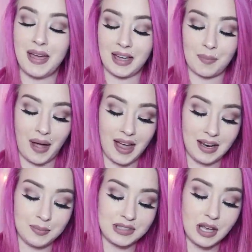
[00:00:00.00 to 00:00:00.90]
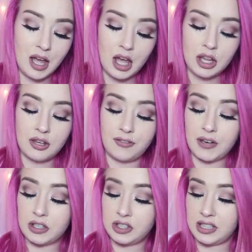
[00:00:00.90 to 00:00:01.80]
makeup items. The
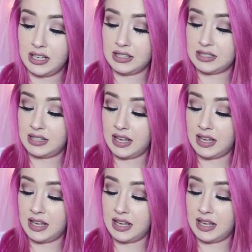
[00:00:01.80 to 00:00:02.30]
first is